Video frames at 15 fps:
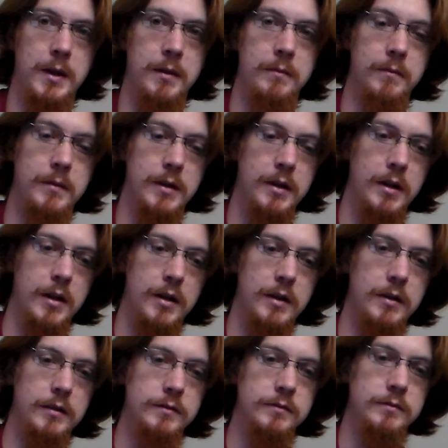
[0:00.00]
I mean,
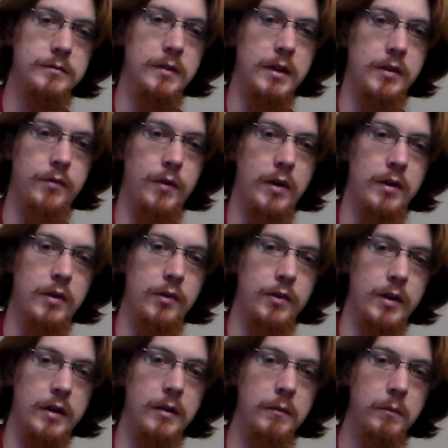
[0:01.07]
as far
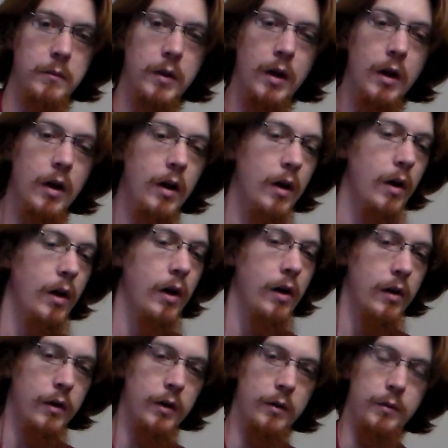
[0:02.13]
as
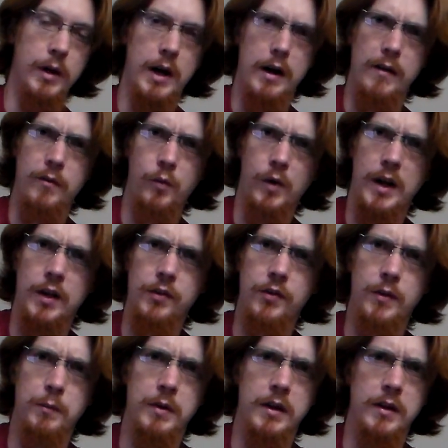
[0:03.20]
what everyone
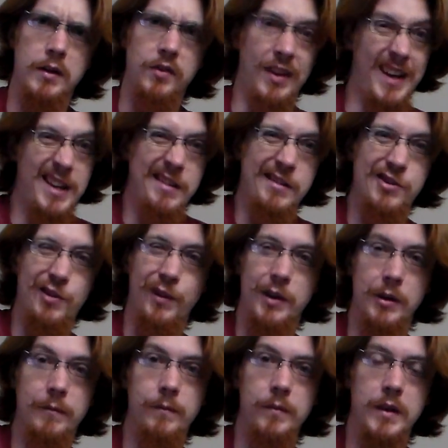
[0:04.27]
else's opinion is, I enjoyed
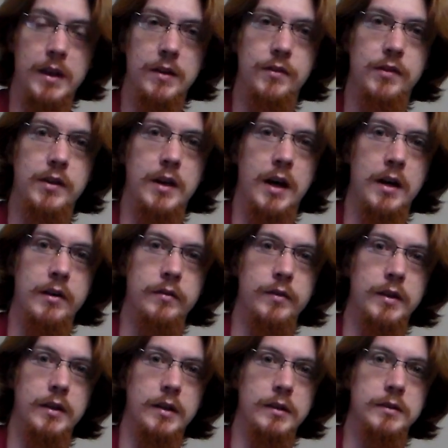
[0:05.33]
it. It's kind of
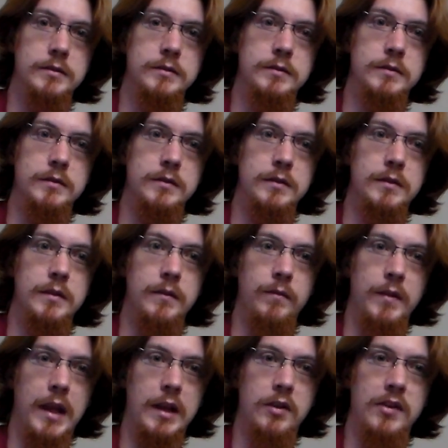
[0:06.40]

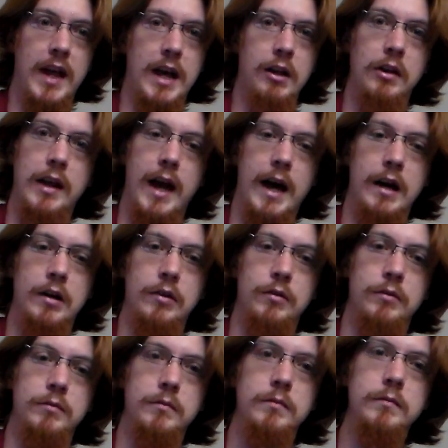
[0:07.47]
exactly
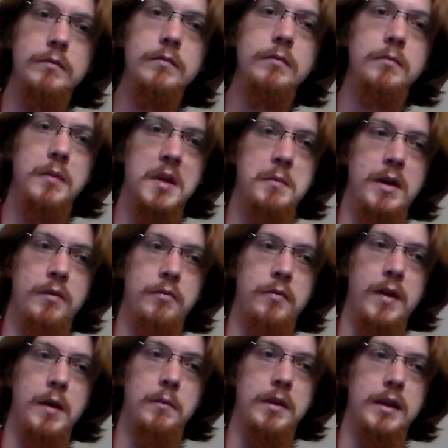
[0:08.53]
how me and my
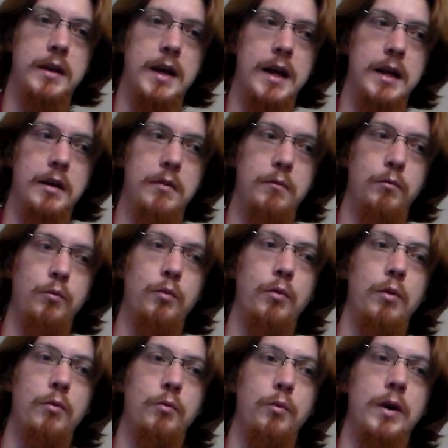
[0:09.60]
family kind of
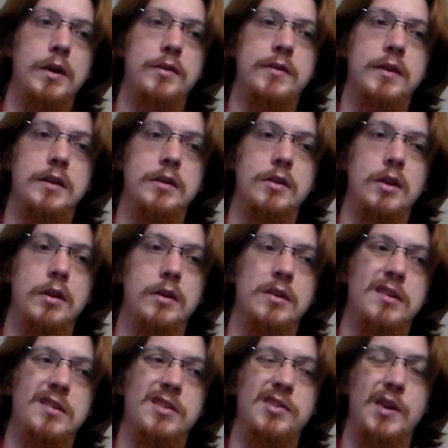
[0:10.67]
wanted
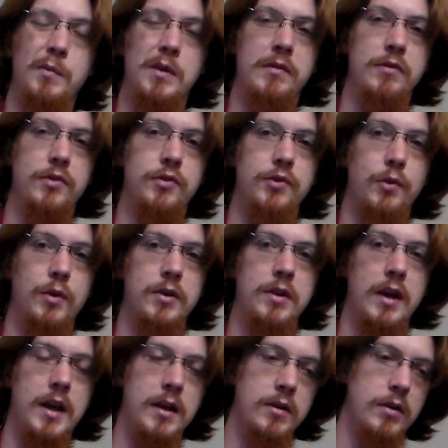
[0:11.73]
somewhat of a story
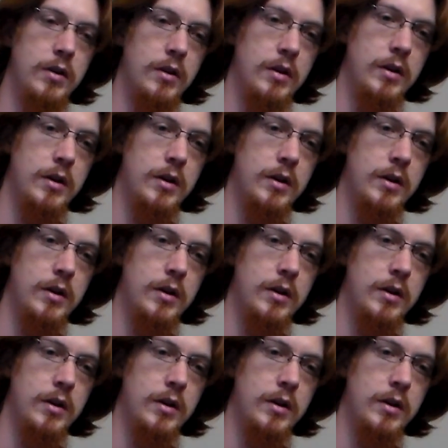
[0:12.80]
to end,